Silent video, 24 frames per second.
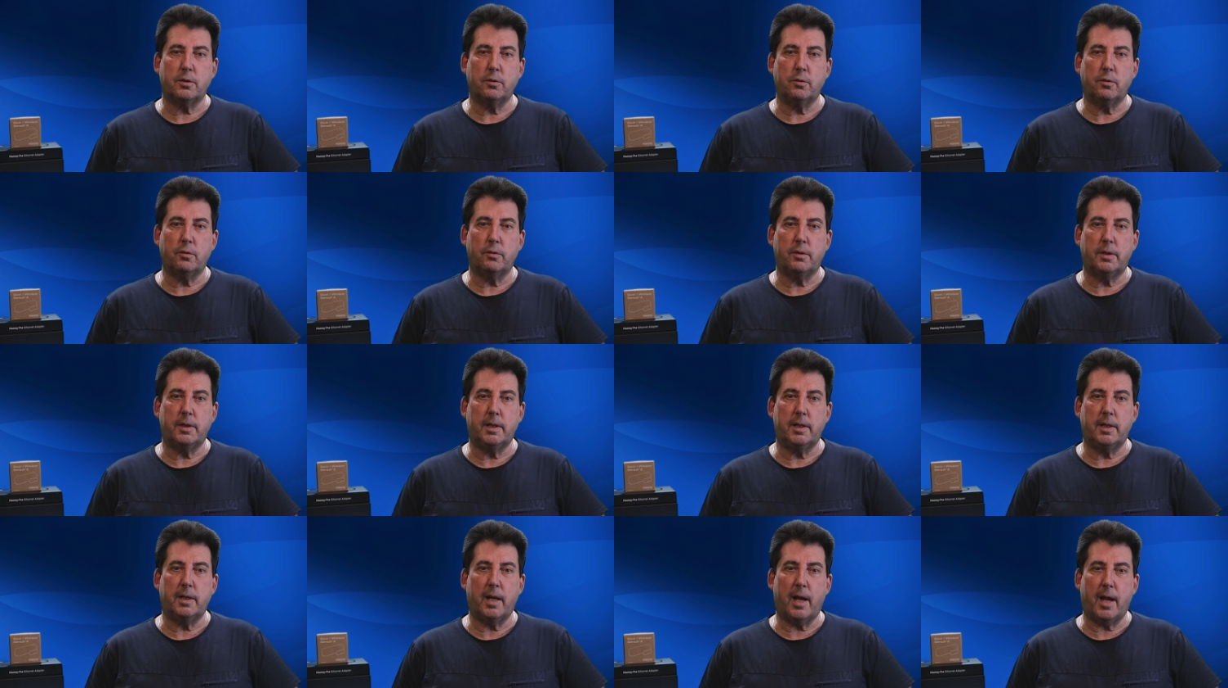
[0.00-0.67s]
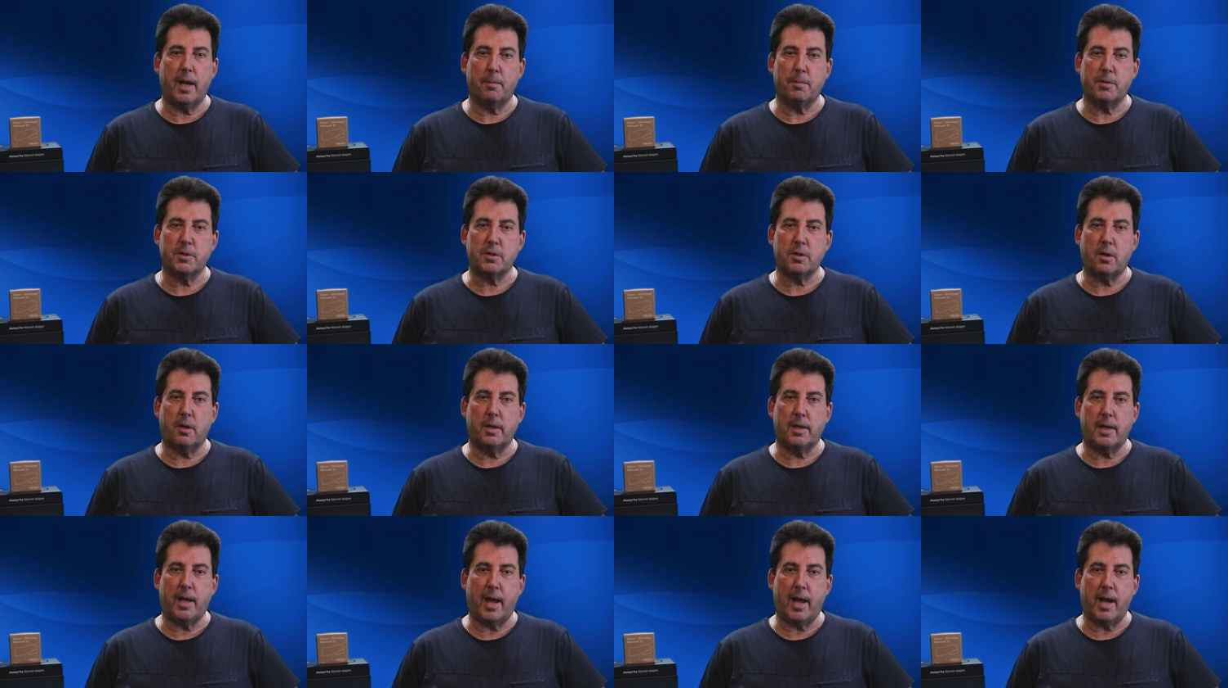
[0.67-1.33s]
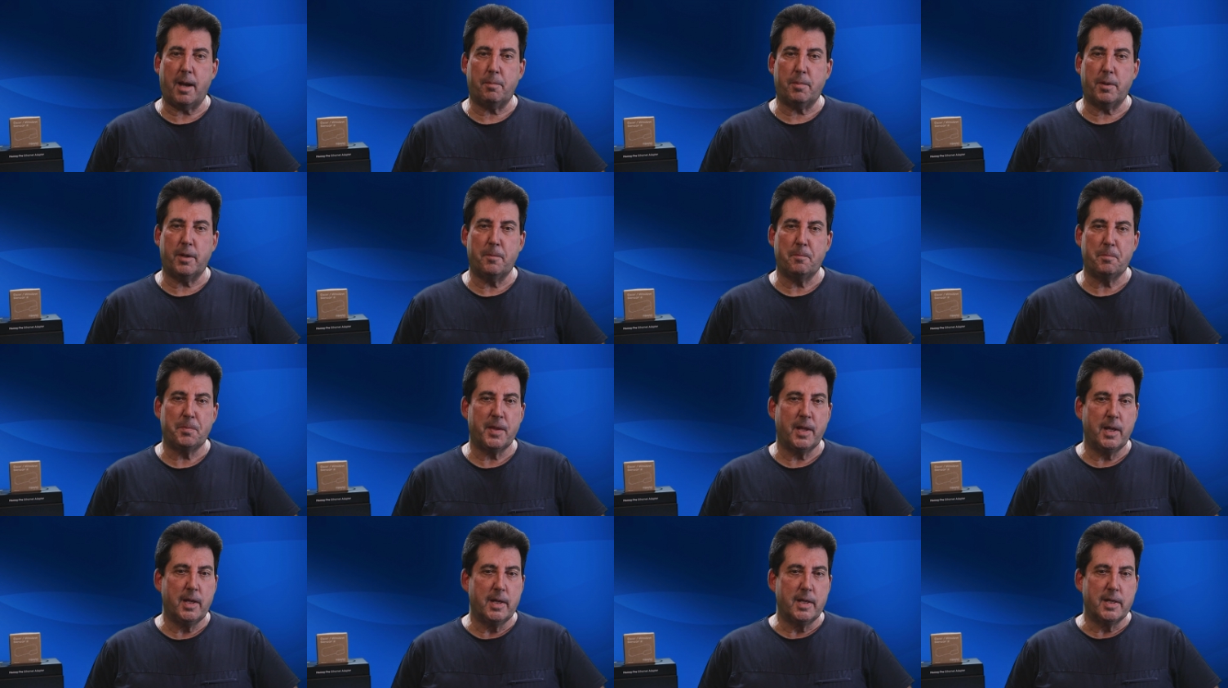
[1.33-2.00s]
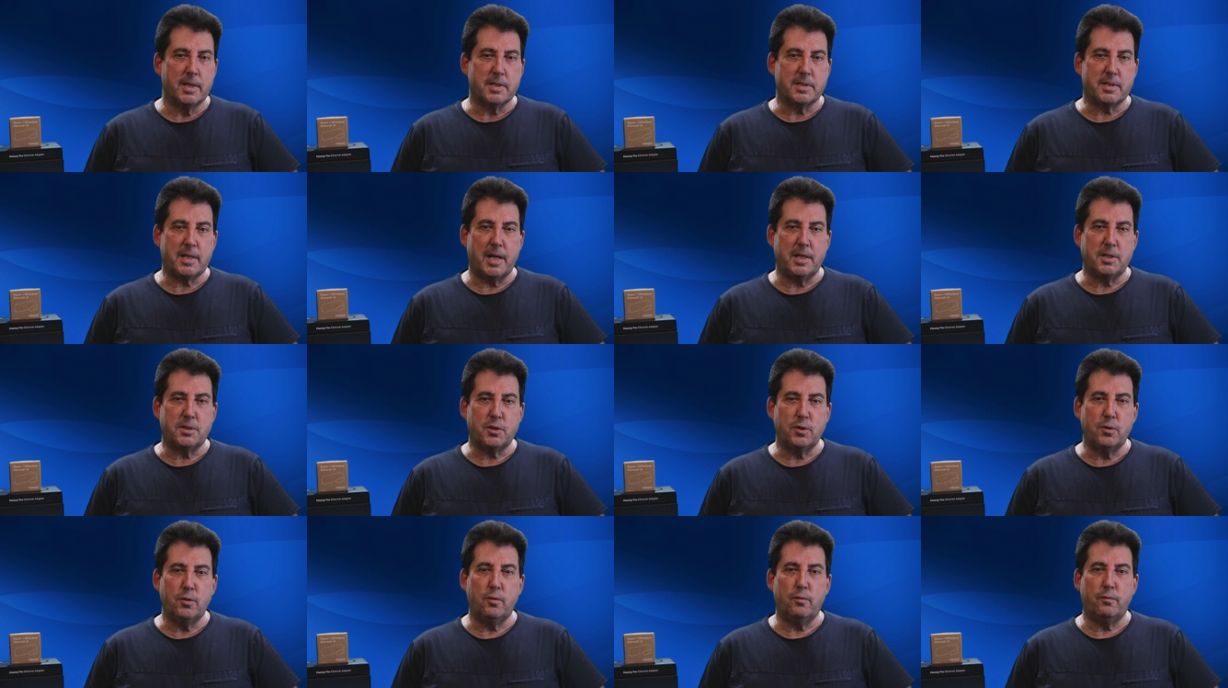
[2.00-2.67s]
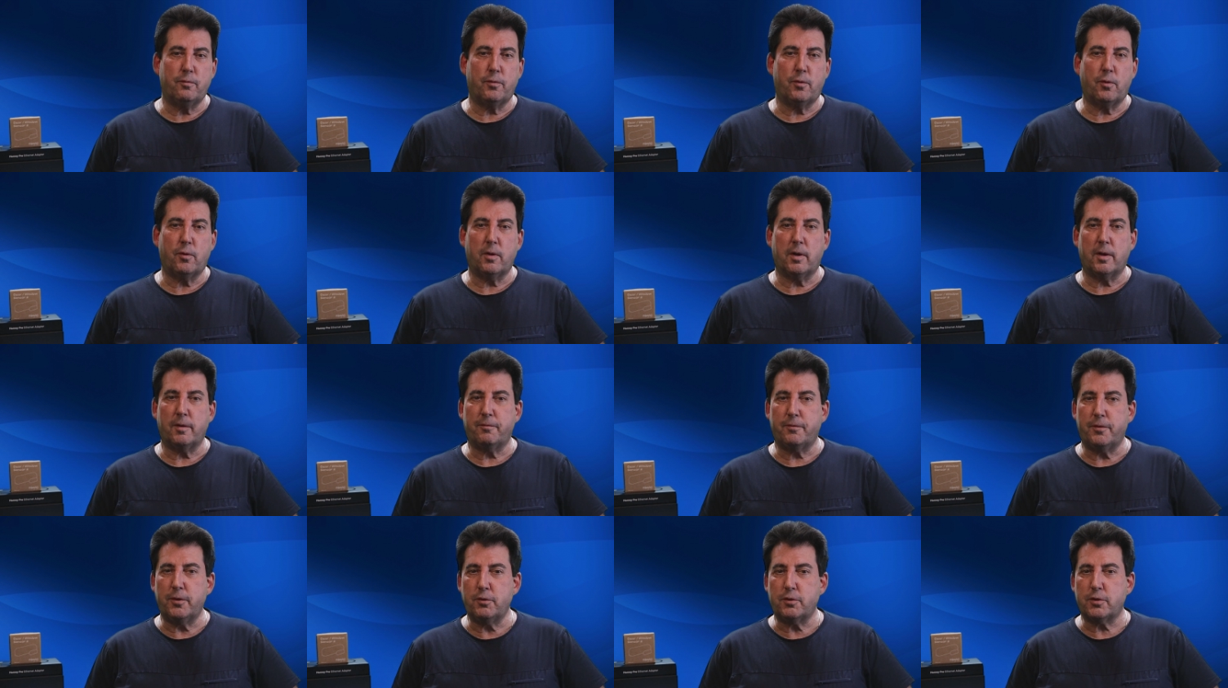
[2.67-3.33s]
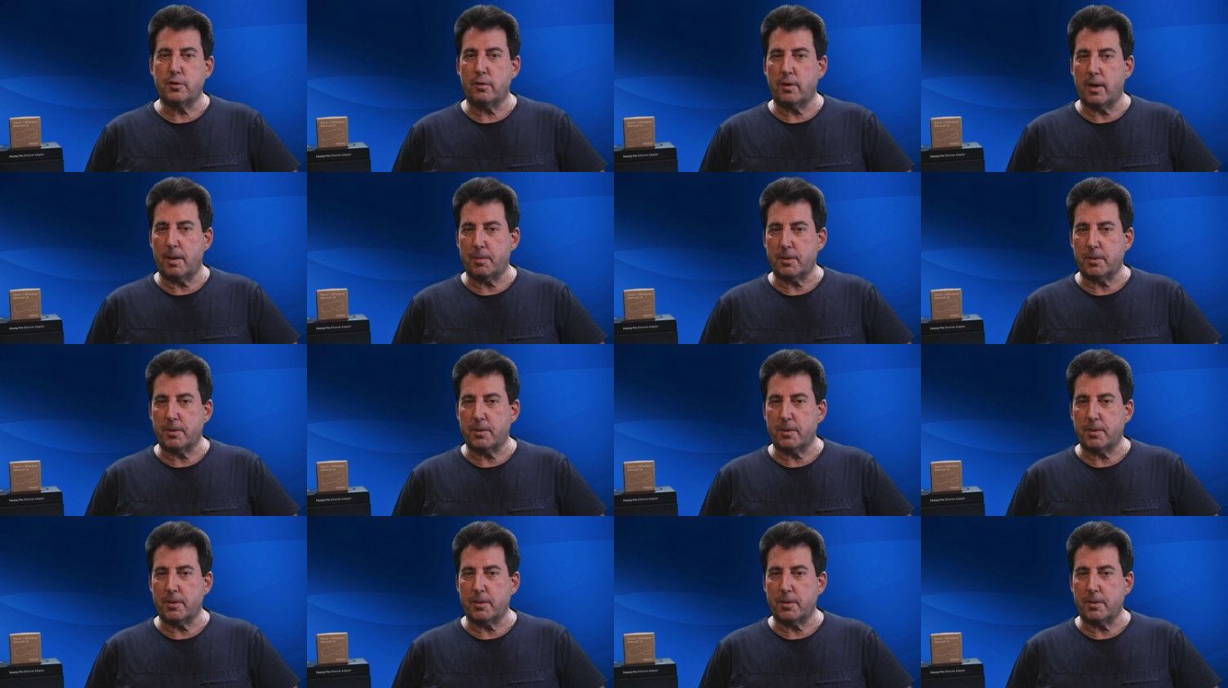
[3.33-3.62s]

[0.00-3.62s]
to the Amazon app Stay tuned for a future